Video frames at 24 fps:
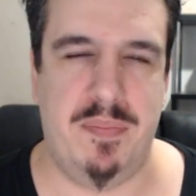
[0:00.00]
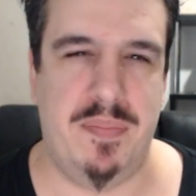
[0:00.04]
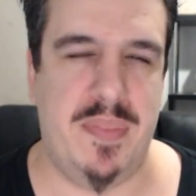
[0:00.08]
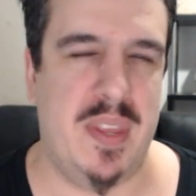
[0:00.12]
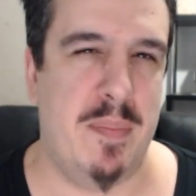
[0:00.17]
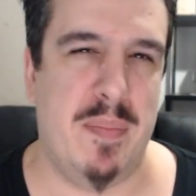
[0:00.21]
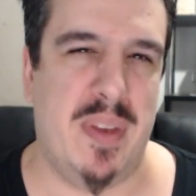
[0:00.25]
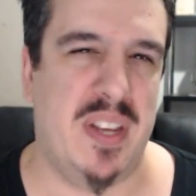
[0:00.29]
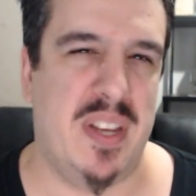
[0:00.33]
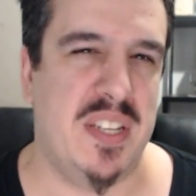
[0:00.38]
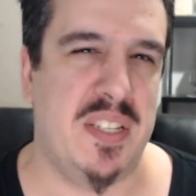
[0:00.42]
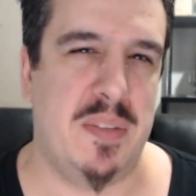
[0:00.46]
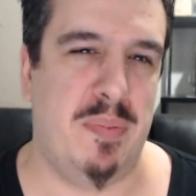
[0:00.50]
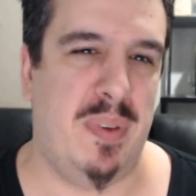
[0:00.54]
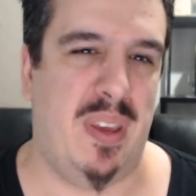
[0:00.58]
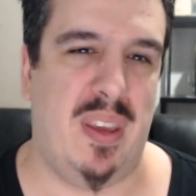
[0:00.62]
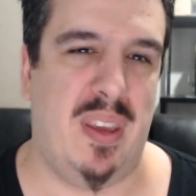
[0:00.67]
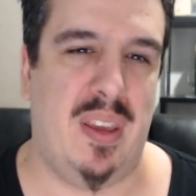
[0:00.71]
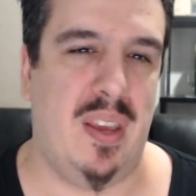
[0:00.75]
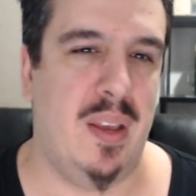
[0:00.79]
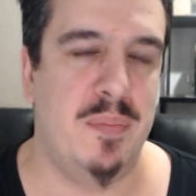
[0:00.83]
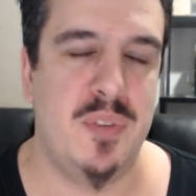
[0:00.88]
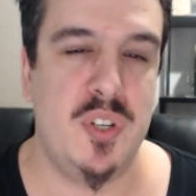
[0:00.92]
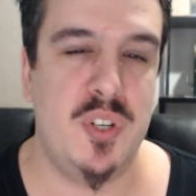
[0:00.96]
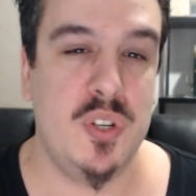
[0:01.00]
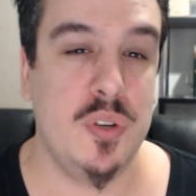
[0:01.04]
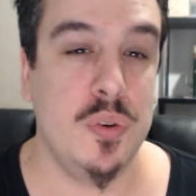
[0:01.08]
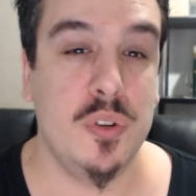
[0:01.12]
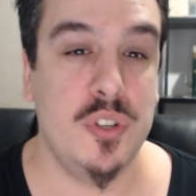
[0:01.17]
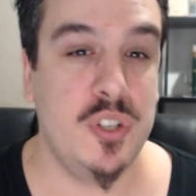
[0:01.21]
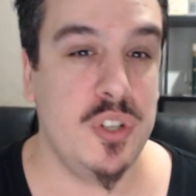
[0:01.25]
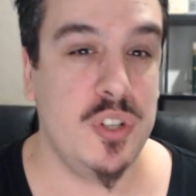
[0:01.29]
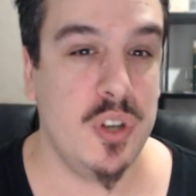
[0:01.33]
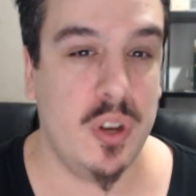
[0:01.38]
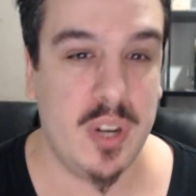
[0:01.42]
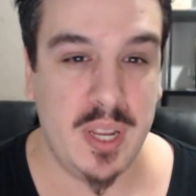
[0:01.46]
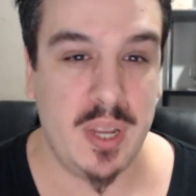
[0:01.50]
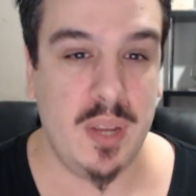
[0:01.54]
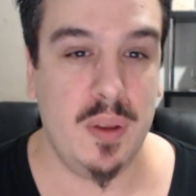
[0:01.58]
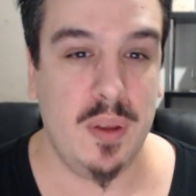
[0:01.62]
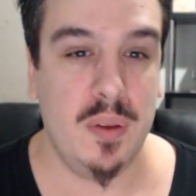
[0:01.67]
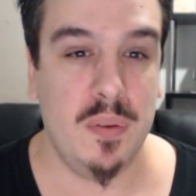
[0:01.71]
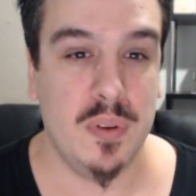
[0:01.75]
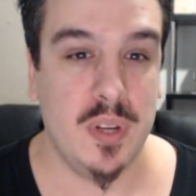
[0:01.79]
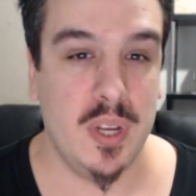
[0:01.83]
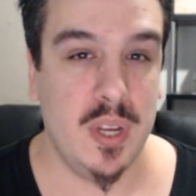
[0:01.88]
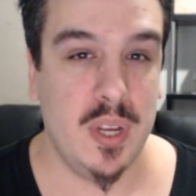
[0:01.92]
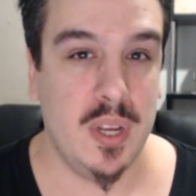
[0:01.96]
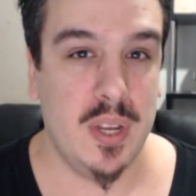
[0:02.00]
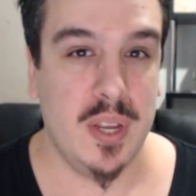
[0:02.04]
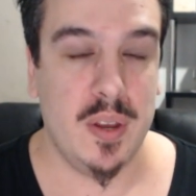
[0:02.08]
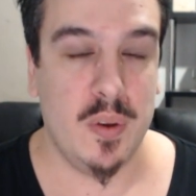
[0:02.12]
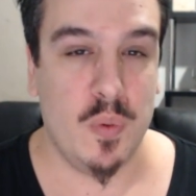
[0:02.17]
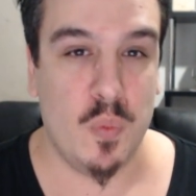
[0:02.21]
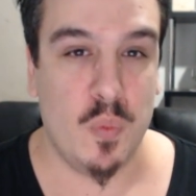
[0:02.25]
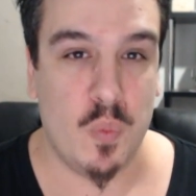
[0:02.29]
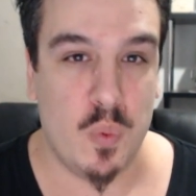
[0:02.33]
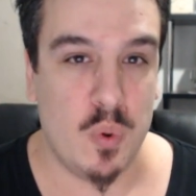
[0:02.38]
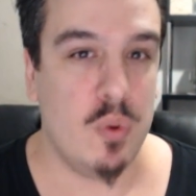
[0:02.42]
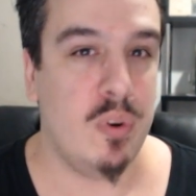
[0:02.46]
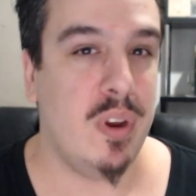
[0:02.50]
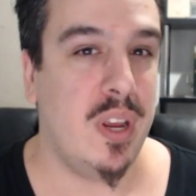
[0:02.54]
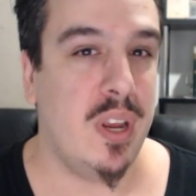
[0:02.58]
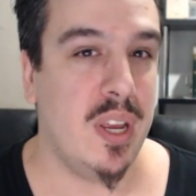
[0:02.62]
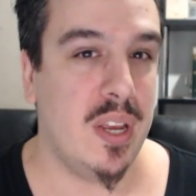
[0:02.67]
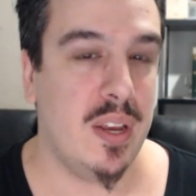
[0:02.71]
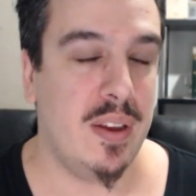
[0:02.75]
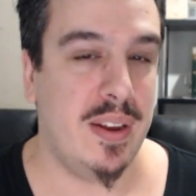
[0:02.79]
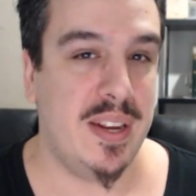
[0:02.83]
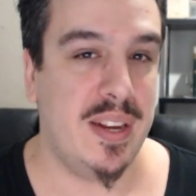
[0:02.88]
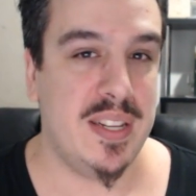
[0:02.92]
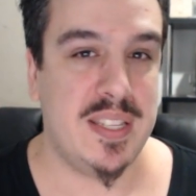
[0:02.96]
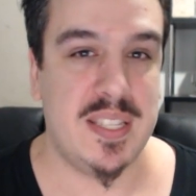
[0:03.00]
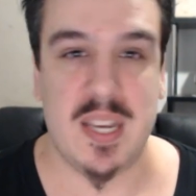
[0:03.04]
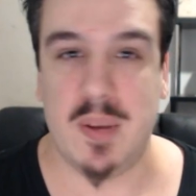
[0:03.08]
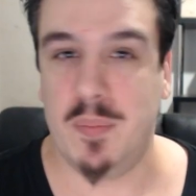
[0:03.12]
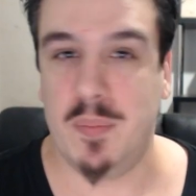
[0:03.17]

There must be. I'm sure Johnnie Walker